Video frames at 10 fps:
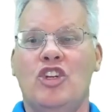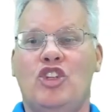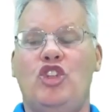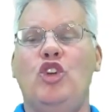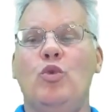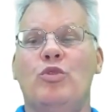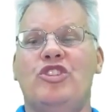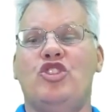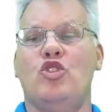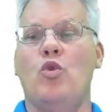to
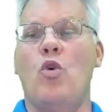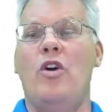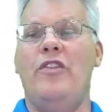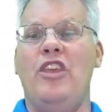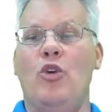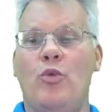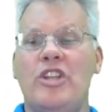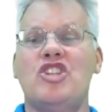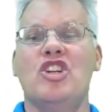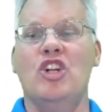restore the
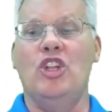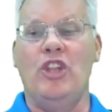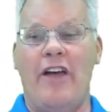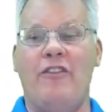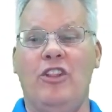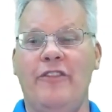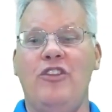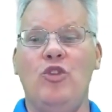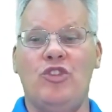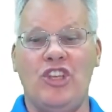original level of
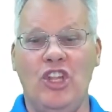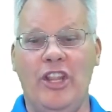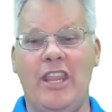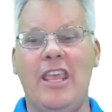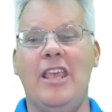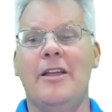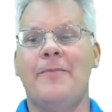utility